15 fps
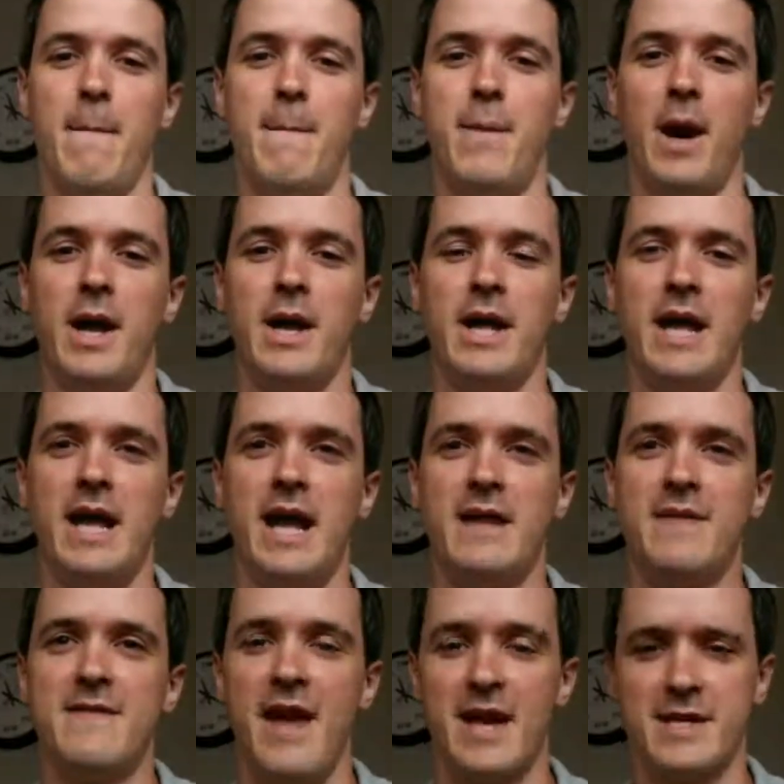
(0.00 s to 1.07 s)
But
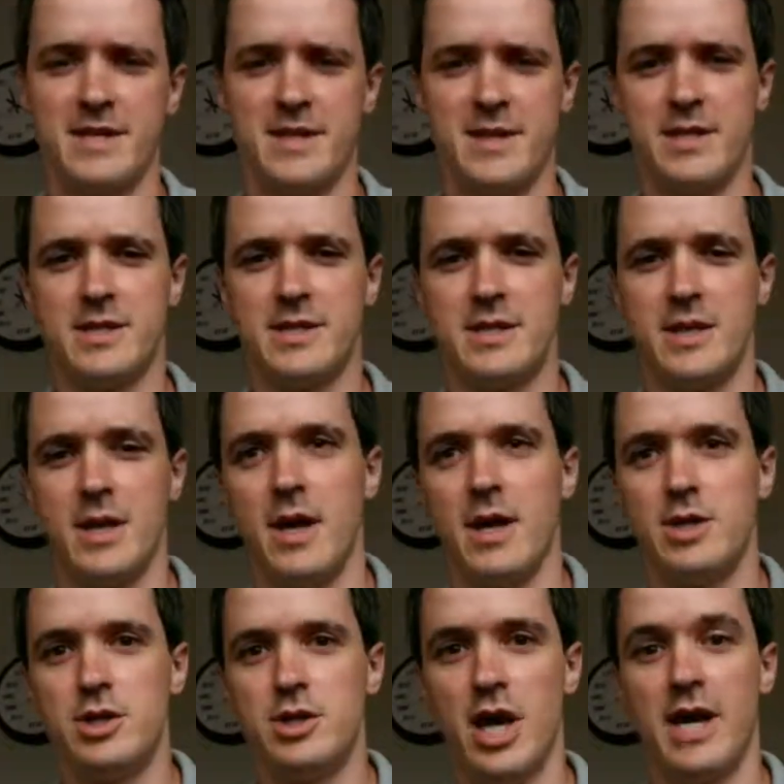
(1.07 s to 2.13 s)
it takes this
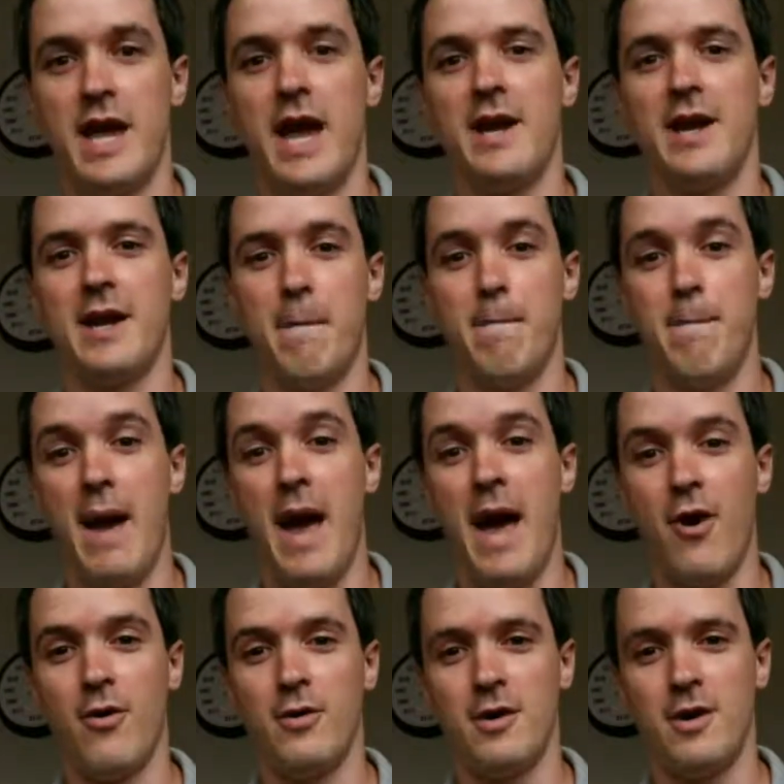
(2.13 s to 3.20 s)
gigantic
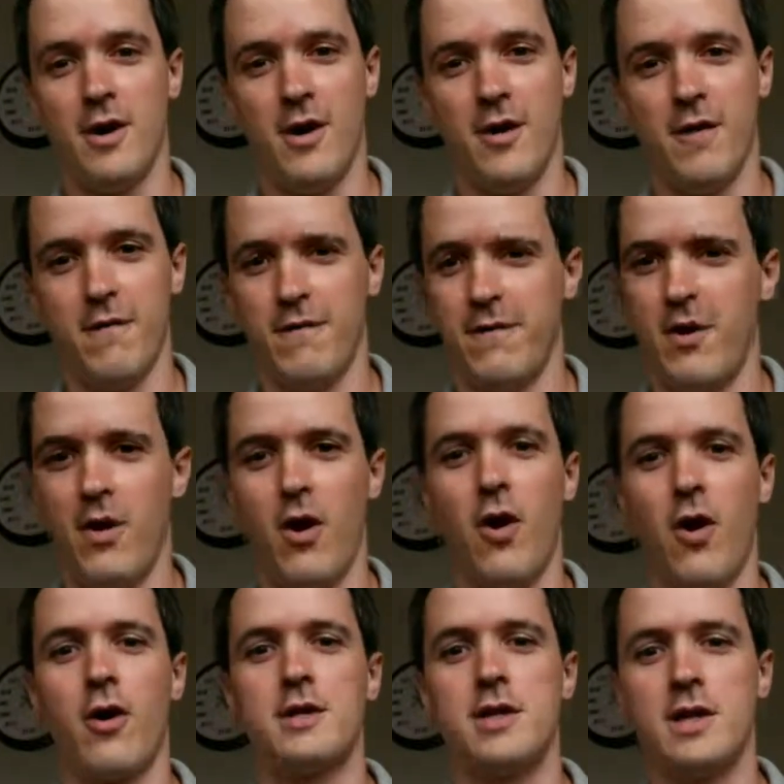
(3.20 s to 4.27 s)
mound of
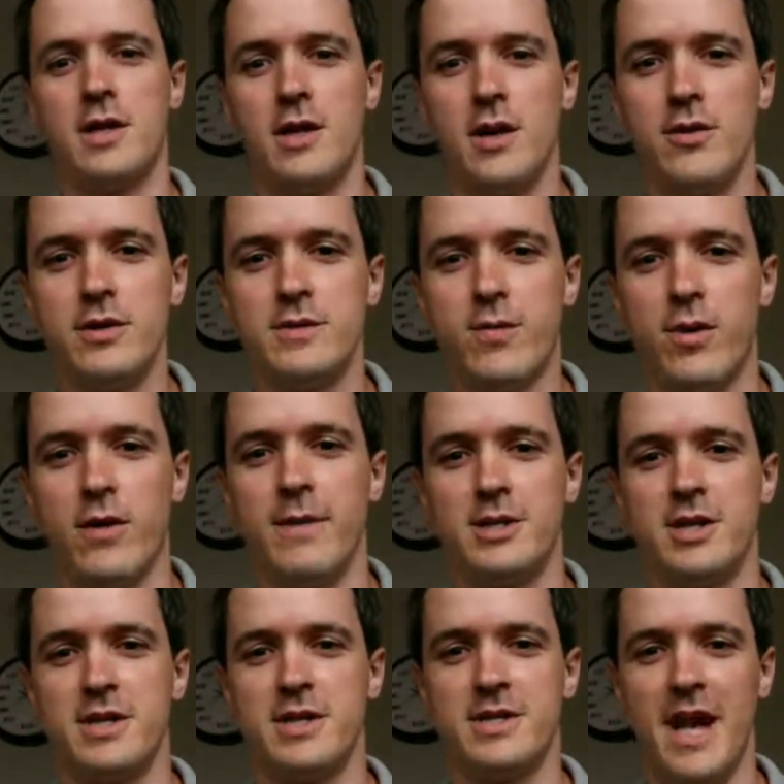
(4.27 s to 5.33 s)
hard to use
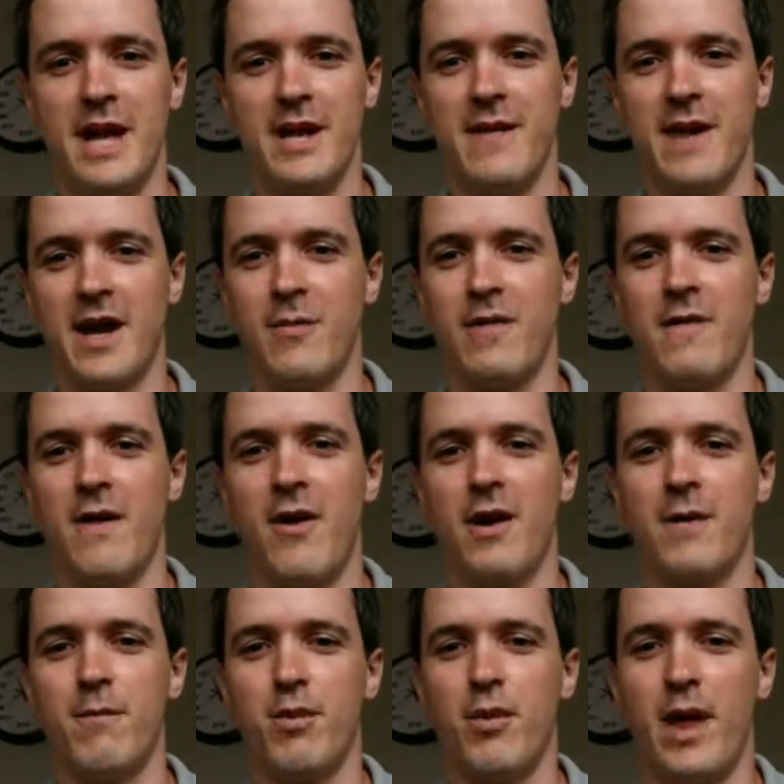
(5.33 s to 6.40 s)
permissions data that can be very
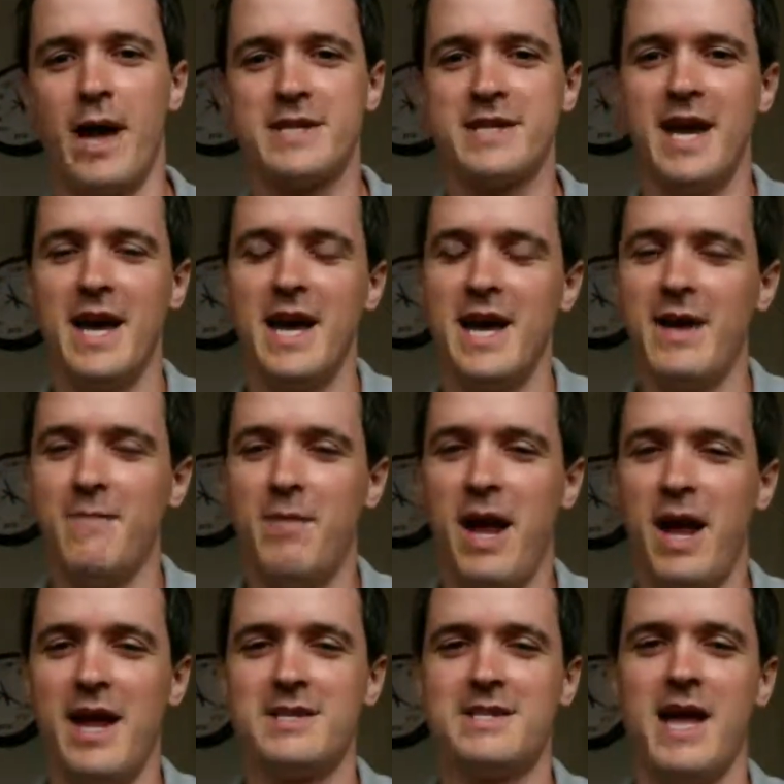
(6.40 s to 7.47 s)
complex and
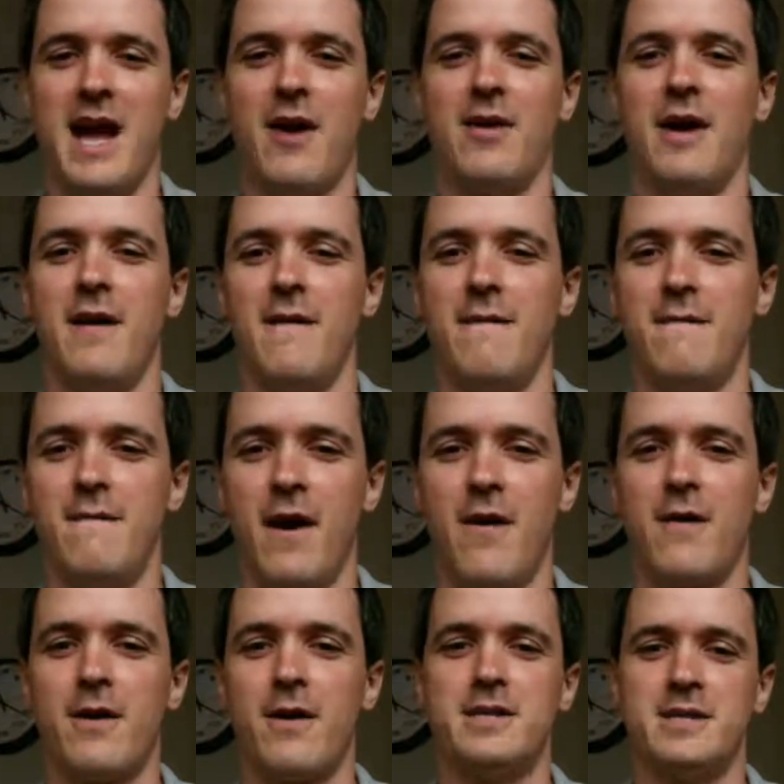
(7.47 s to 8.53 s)
paints out a
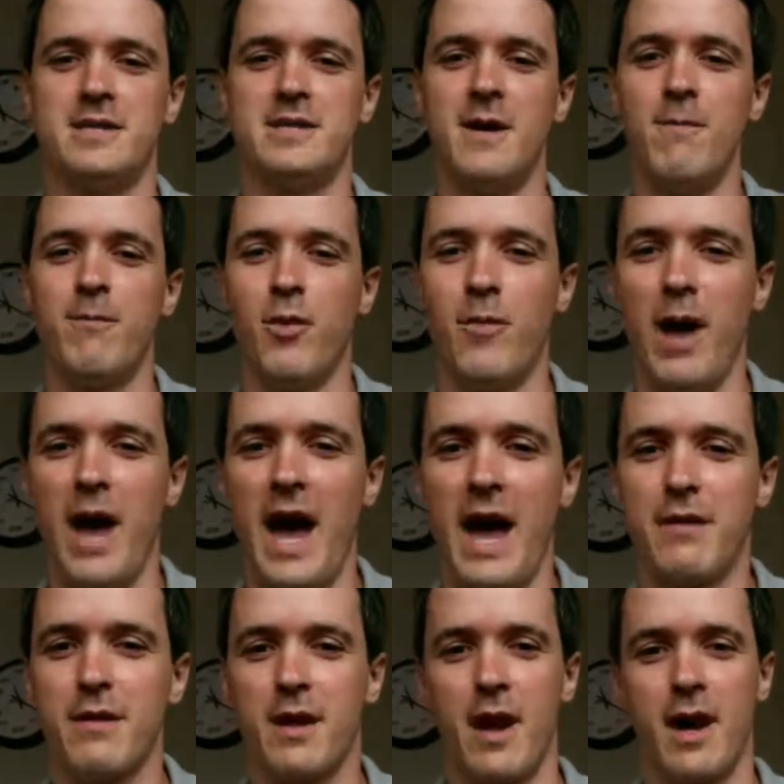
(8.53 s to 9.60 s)
very simple
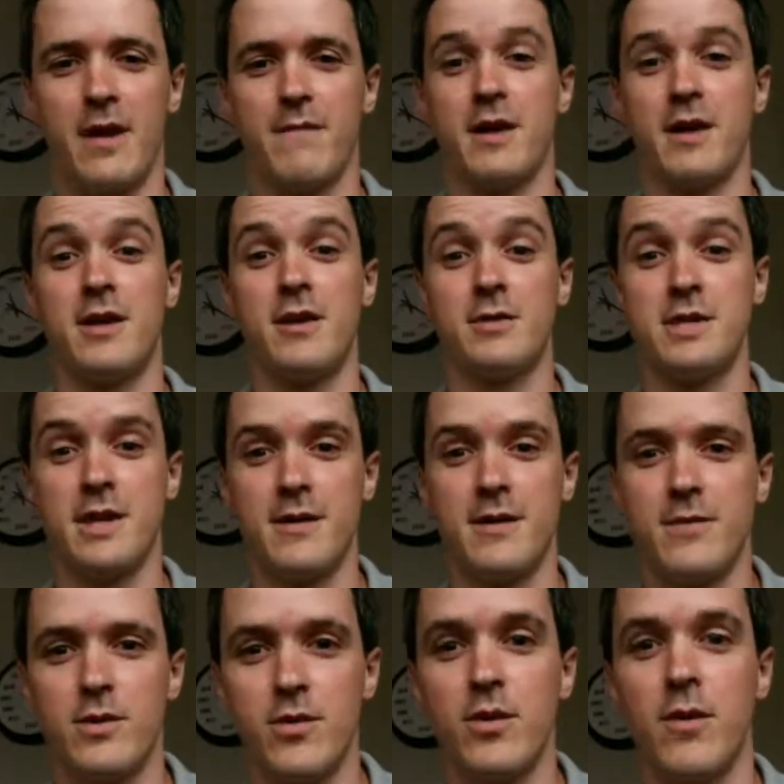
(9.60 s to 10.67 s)
path, kind of like using
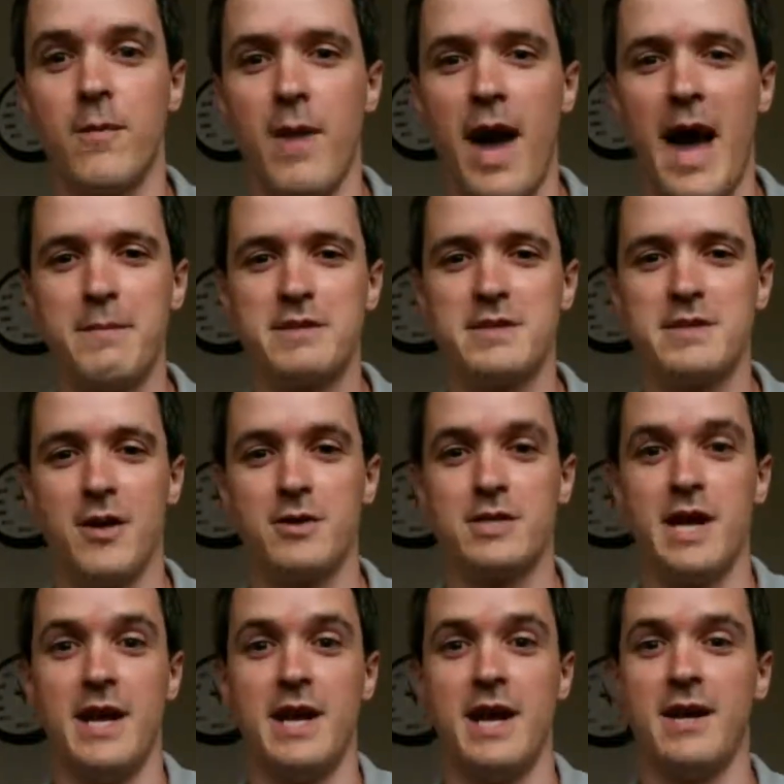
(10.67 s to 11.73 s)
Google Maps to
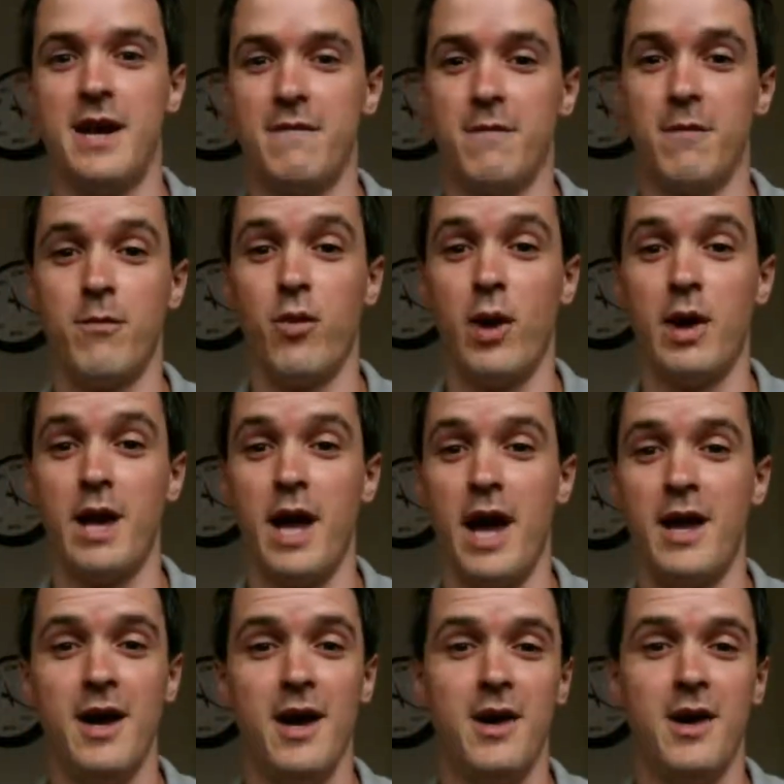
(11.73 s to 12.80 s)
understand how to get from point
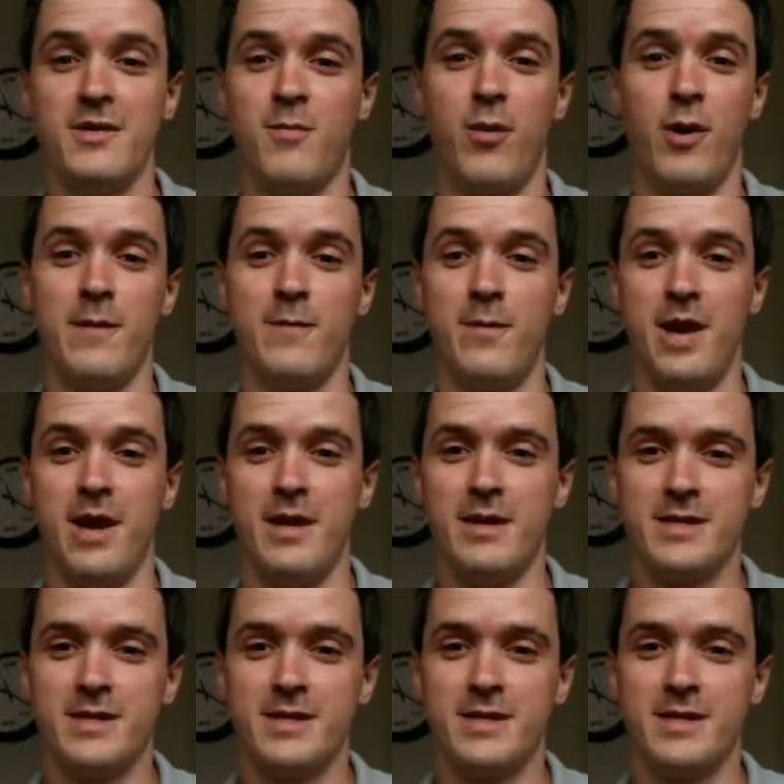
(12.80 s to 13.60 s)
A to point B.